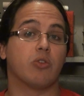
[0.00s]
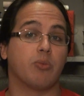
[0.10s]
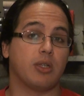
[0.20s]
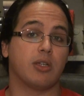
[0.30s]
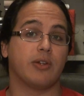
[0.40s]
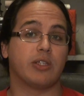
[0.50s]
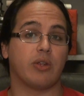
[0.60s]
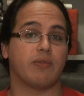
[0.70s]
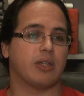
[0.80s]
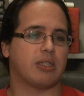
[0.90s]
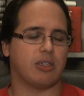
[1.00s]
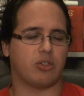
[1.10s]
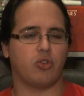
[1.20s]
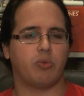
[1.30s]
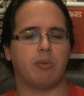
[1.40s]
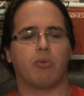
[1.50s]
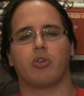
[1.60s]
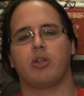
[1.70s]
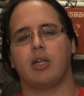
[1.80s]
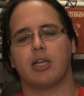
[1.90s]
of their military strength. That's in the Sospek
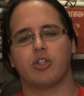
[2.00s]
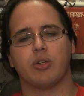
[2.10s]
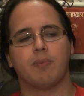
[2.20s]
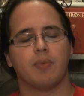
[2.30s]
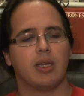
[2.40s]
Martin collection.